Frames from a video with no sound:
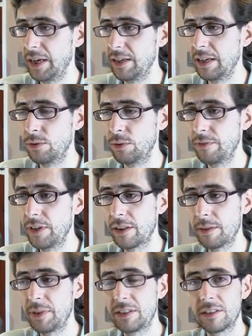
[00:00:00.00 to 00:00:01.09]
and, and all of the
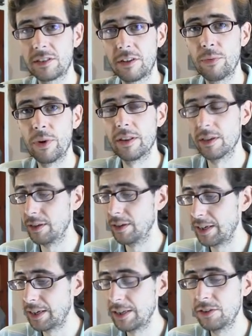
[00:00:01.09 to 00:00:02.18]
other pieces of software that
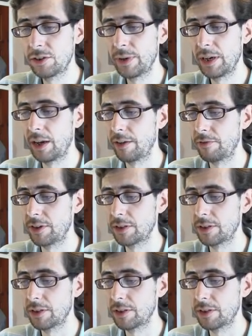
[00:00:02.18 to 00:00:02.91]
link into it, like, for